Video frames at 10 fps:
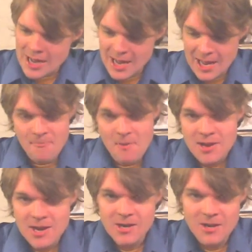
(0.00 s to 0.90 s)
I
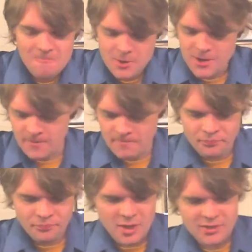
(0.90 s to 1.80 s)
might need another beer.
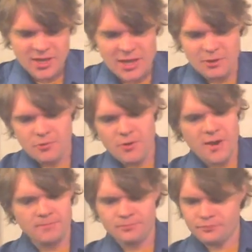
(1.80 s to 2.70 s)
Thanks a lot, Loot
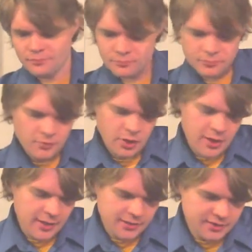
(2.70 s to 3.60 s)
Crate.
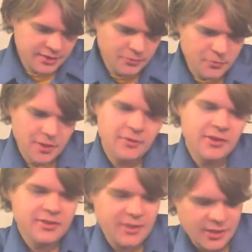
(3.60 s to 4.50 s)
Alright, let's see what
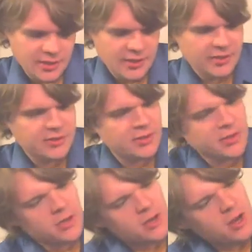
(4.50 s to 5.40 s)
is in this.
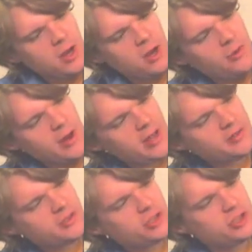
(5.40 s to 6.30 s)
Oh,
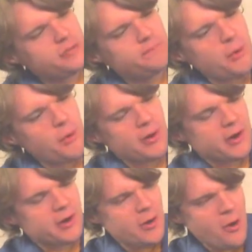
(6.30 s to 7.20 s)
it's a
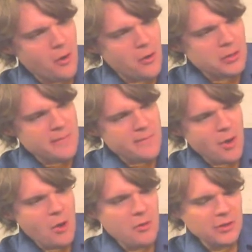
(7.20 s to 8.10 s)
spork! Holy
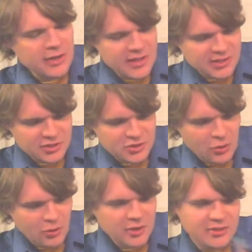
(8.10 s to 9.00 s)
moly, this
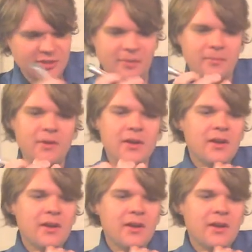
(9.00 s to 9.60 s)
is awesome!